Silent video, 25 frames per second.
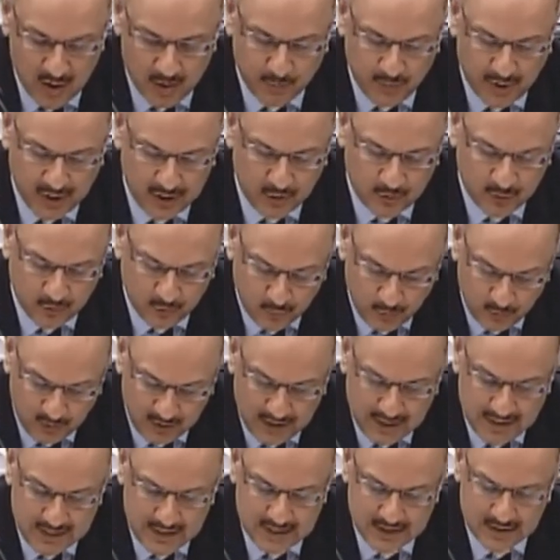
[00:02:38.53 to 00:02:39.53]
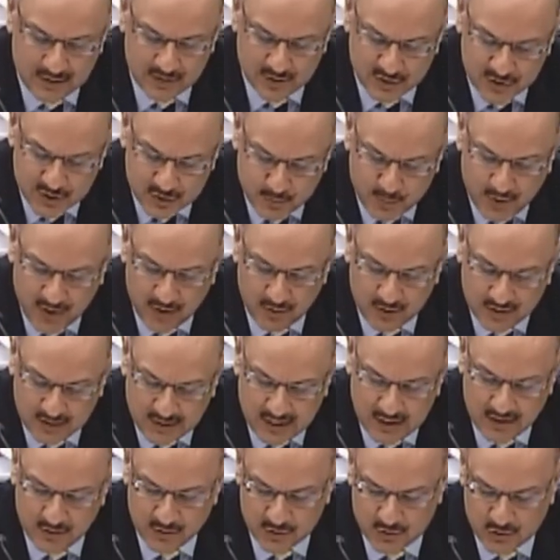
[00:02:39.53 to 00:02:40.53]
By correlating disparate
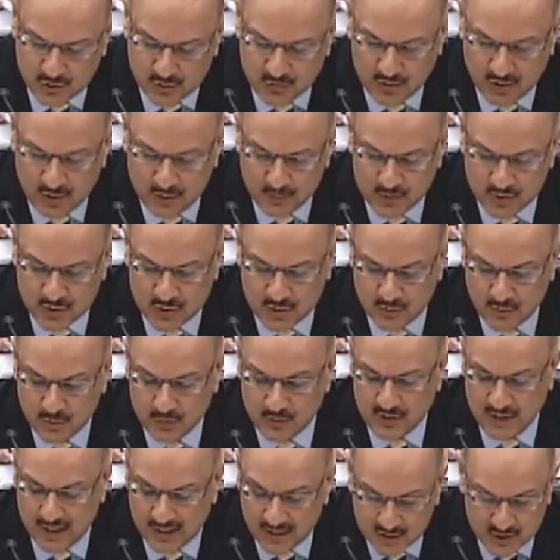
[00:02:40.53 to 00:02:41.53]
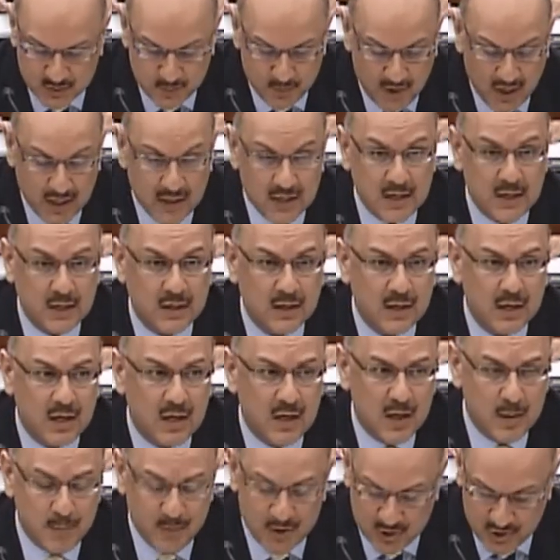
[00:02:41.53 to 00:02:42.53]
data streams through text mining,
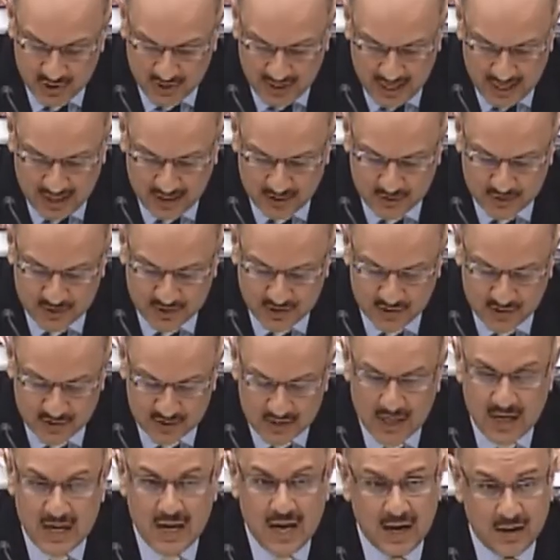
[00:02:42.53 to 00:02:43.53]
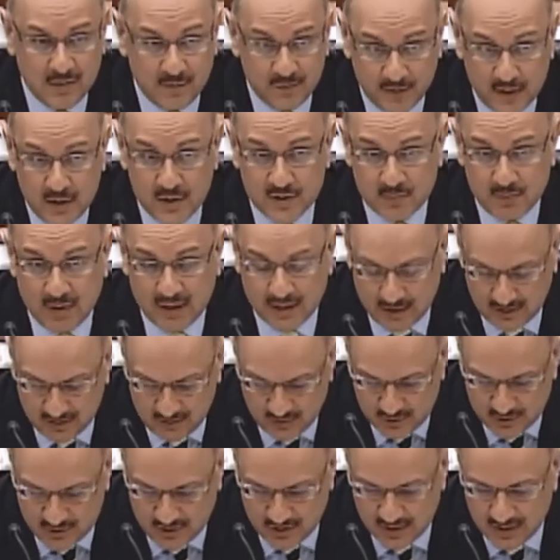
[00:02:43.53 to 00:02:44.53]
image analysis, and face
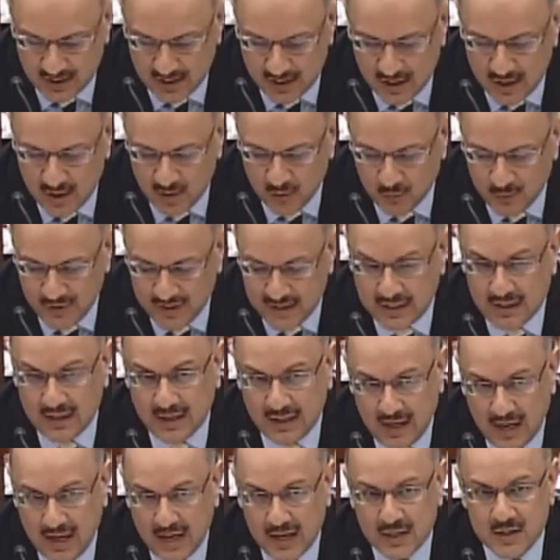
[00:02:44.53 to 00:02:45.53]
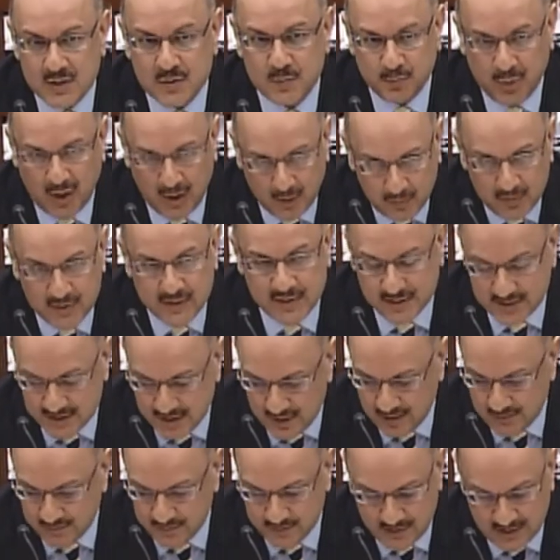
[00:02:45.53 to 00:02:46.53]
recognition, we can enhance public
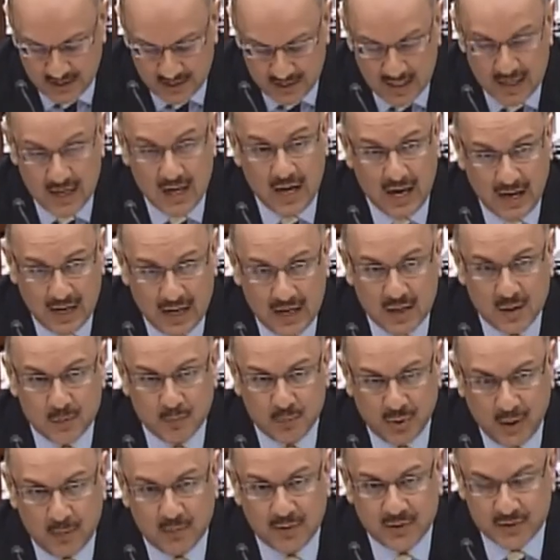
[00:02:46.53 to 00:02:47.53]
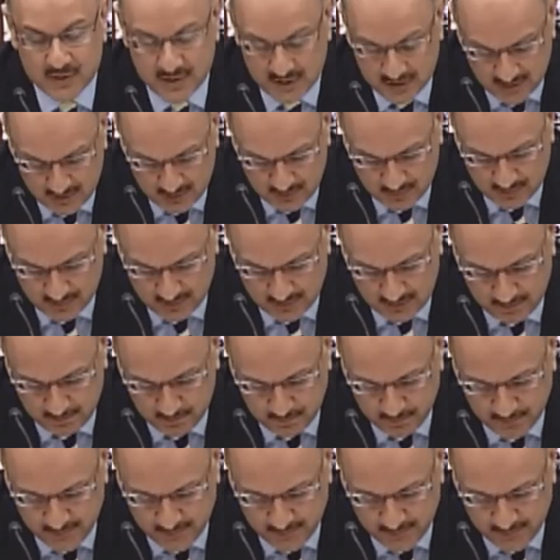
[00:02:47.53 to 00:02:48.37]
safety and public security.